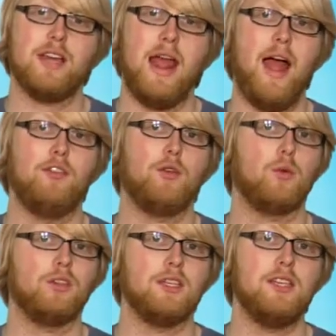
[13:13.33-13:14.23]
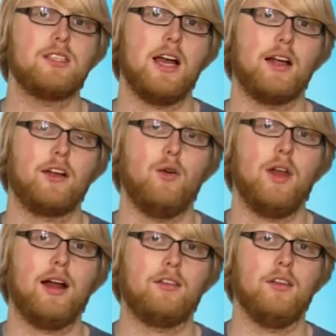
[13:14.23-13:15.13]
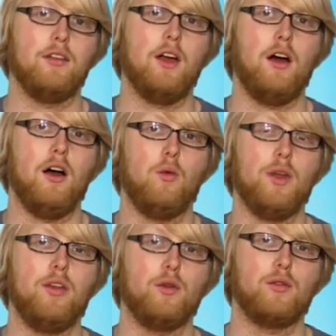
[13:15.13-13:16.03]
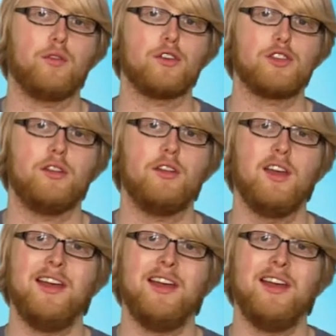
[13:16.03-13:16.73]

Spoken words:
They haven't released that codec in a Windows version.